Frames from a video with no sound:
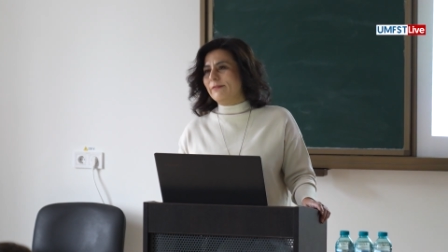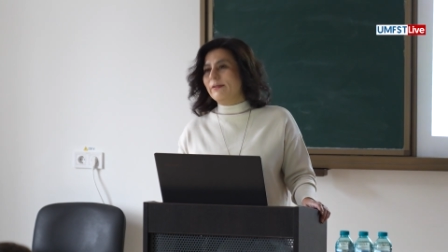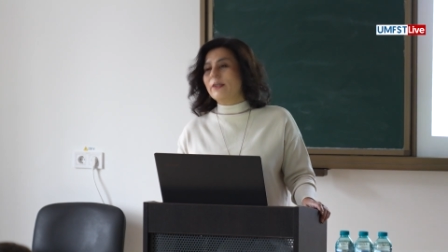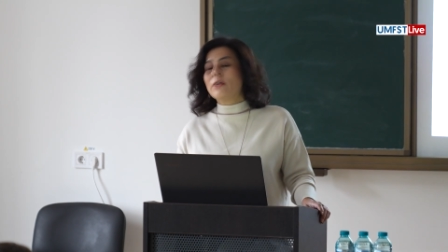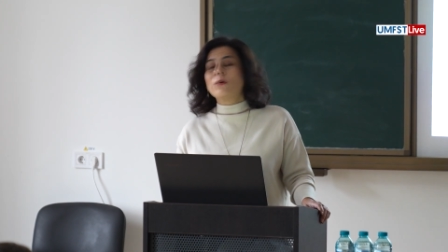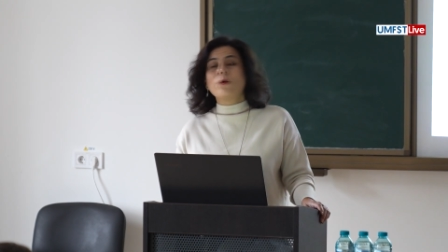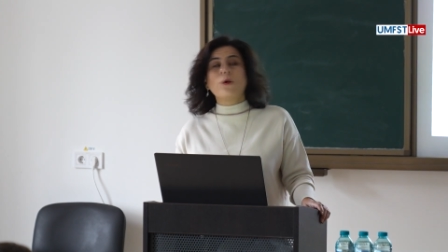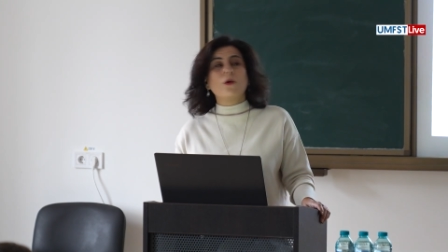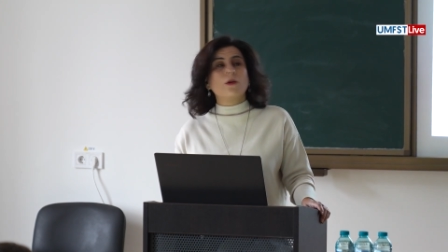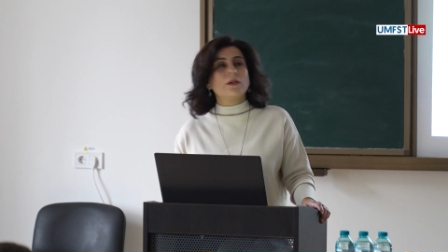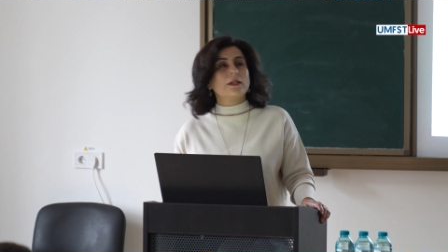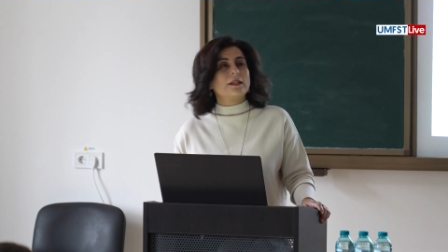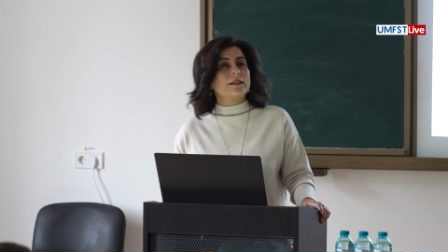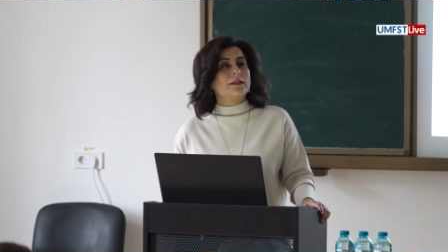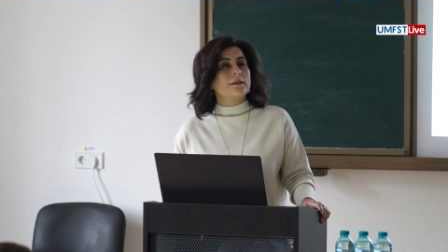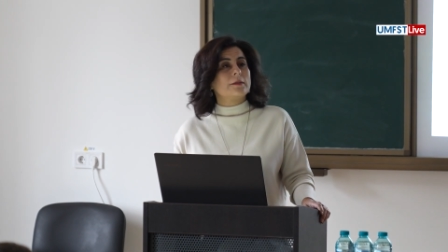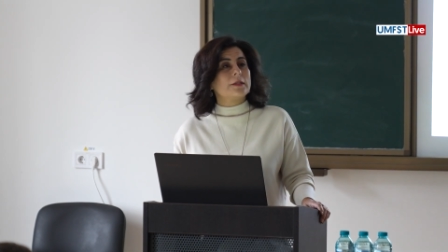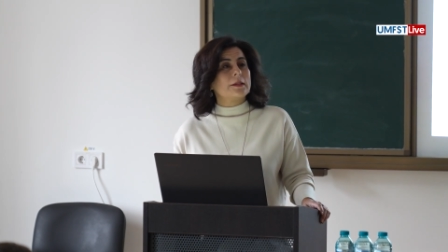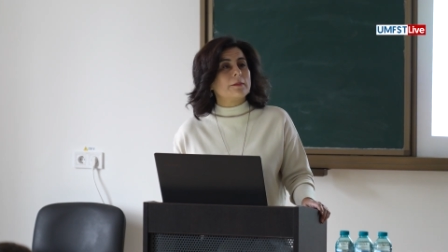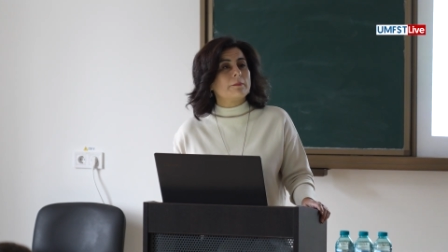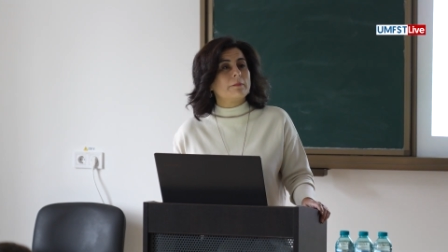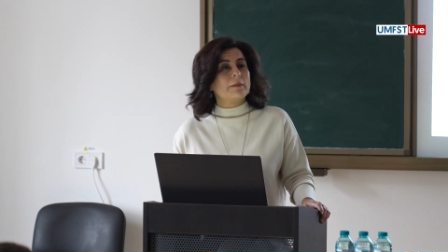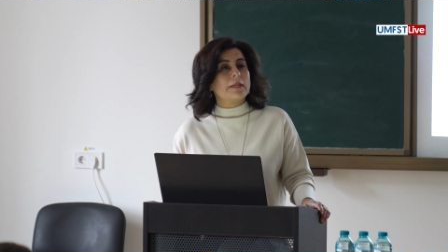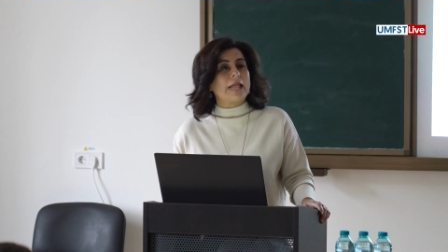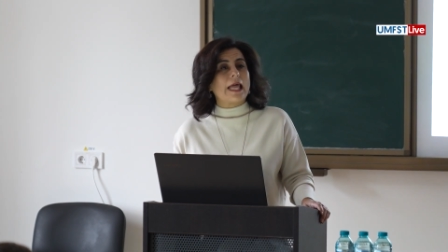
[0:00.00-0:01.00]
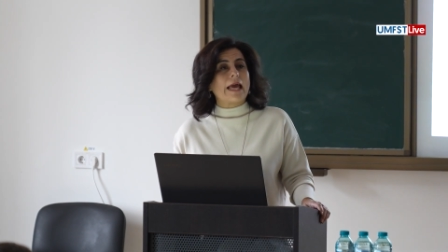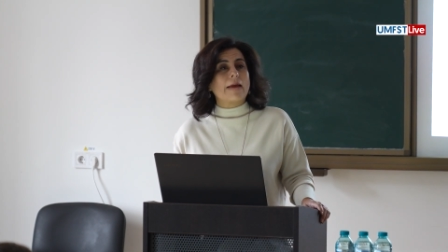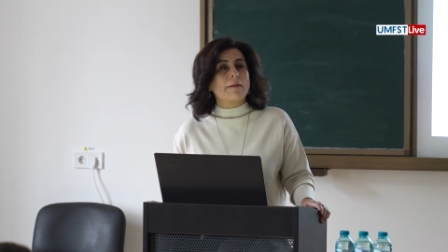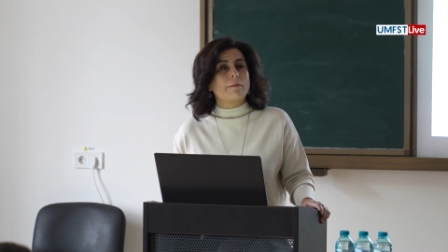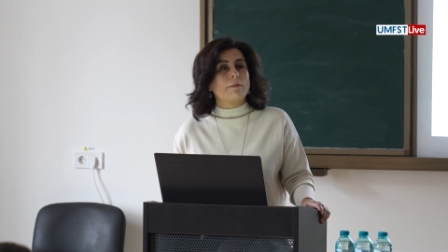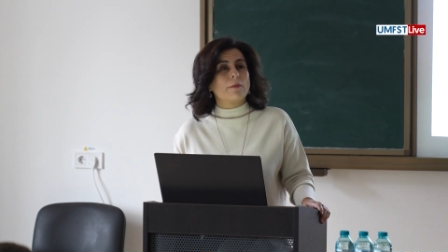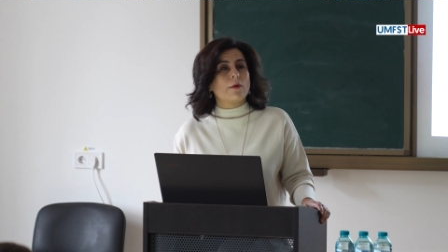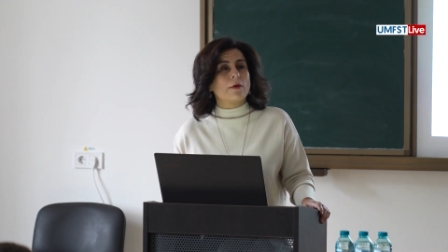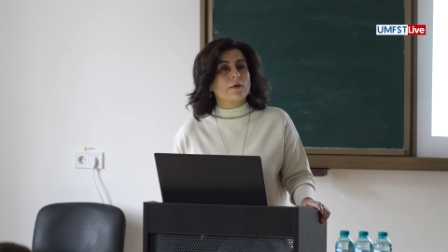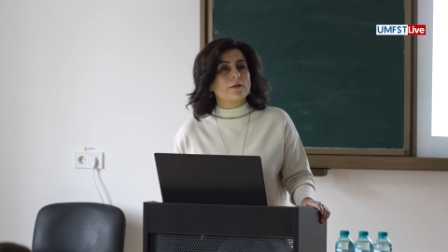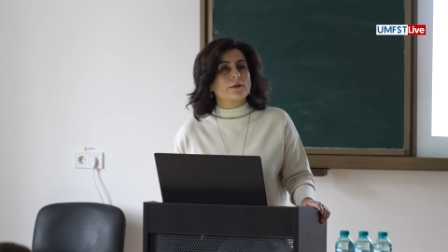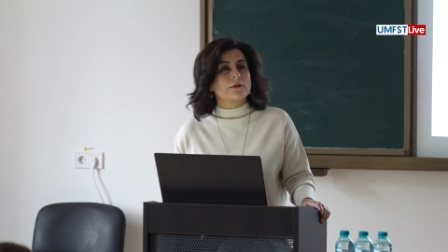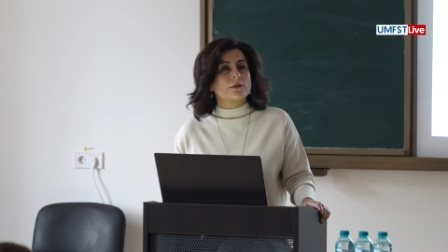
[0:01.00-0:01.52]
We call it the black
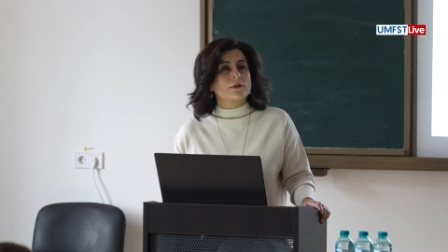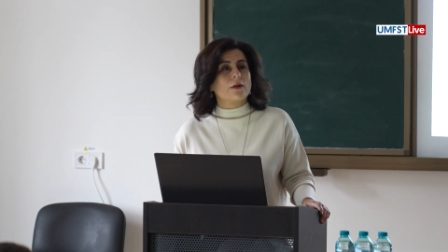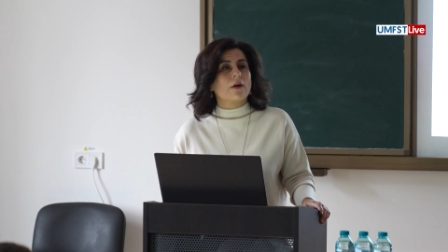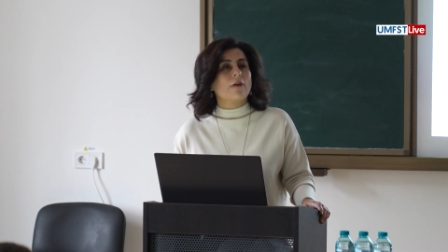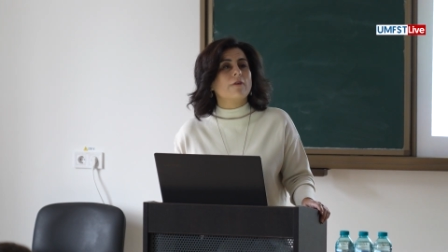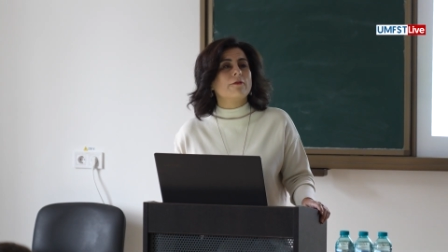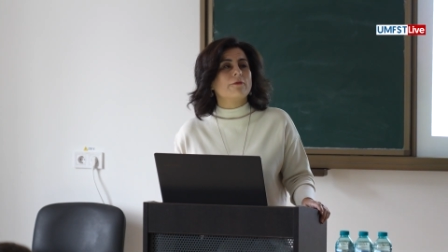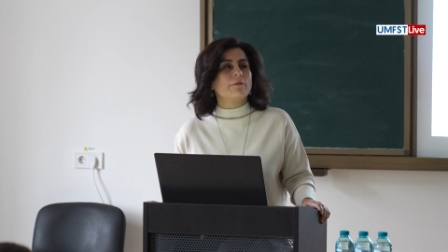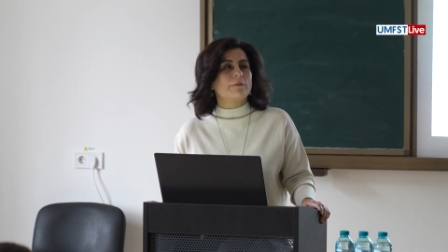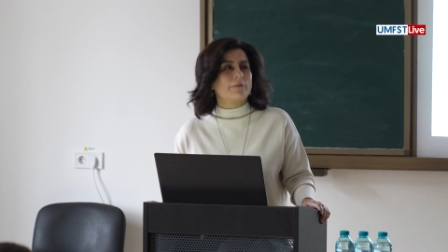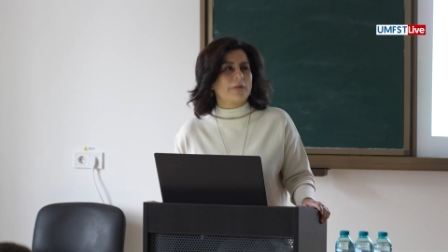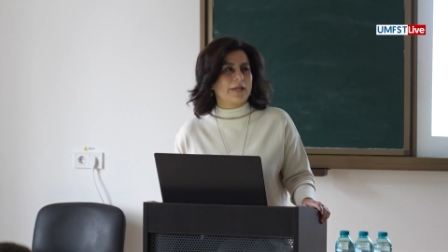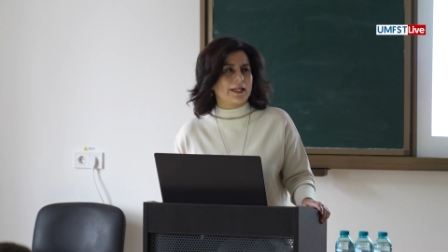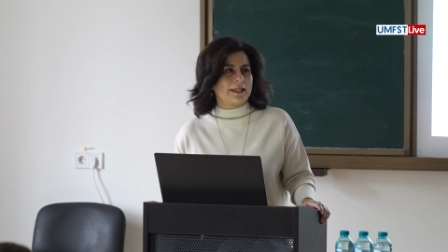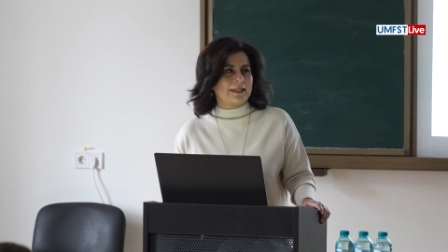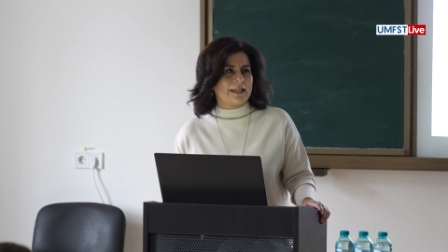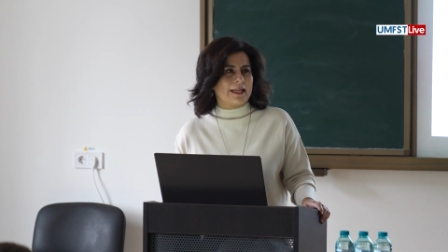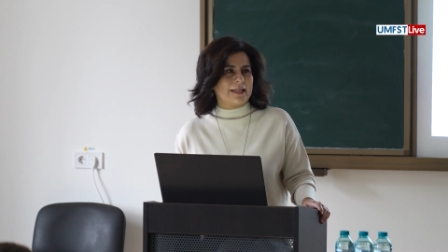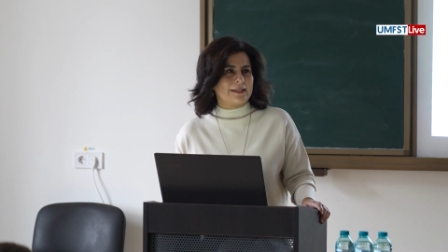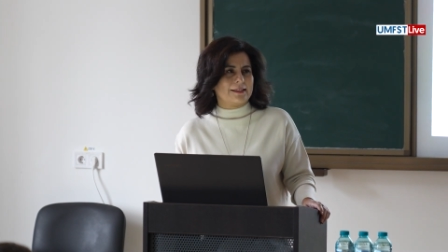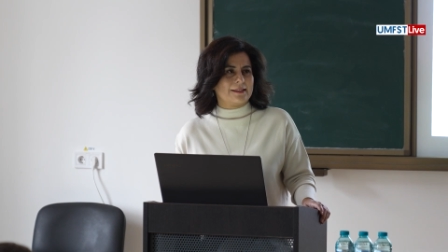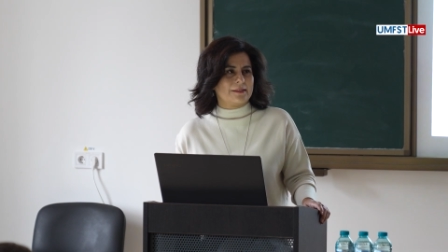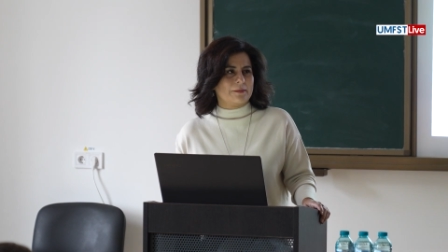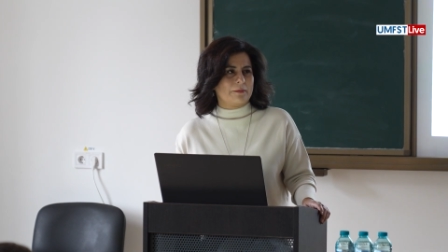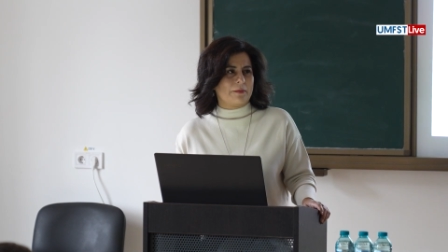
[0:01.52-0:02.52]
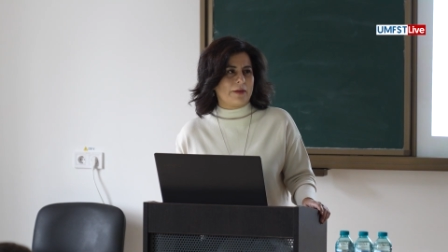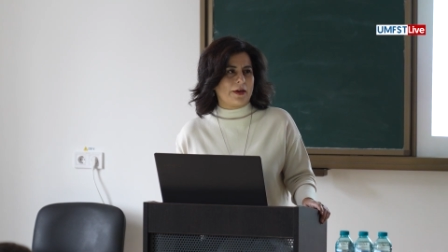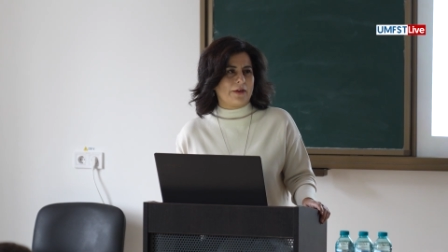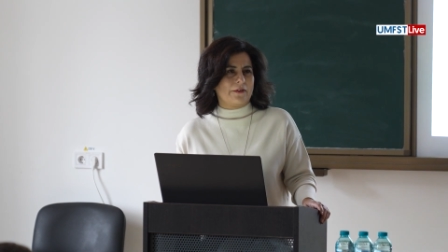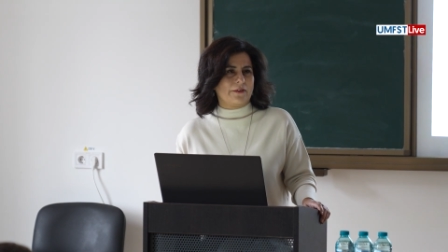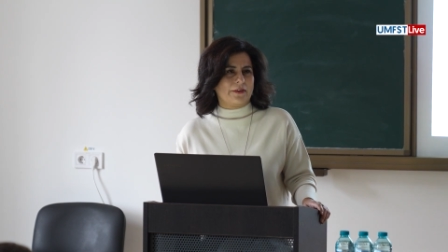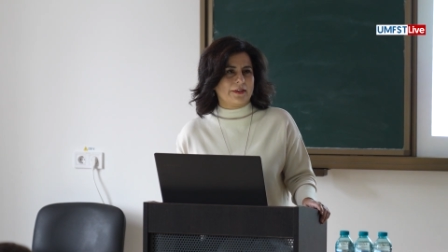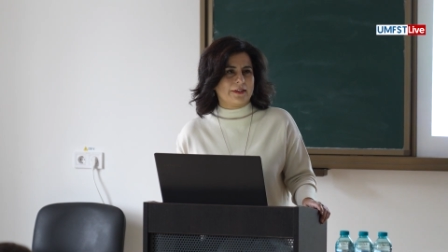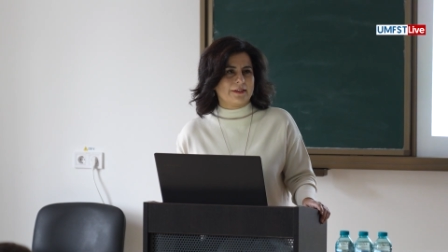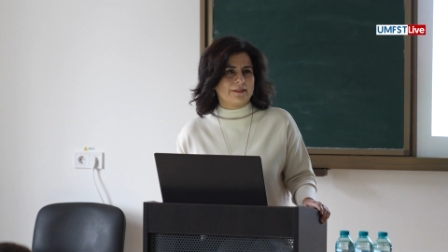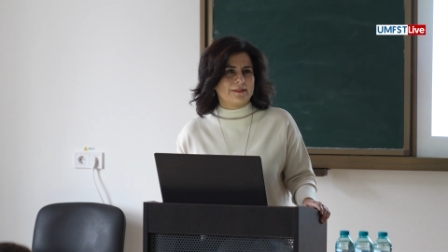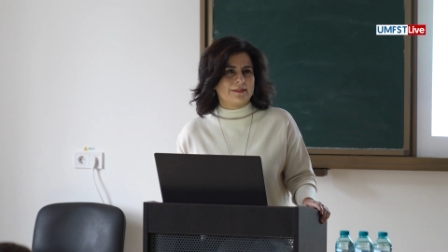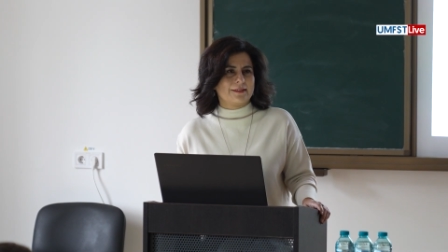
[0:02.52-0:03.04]
box of pregnancy
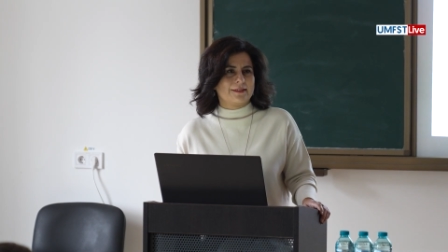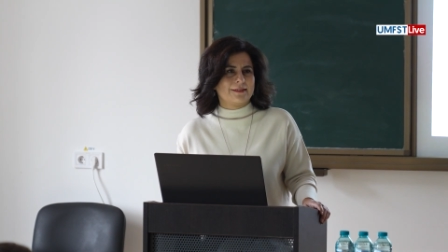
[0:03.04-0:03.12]
period.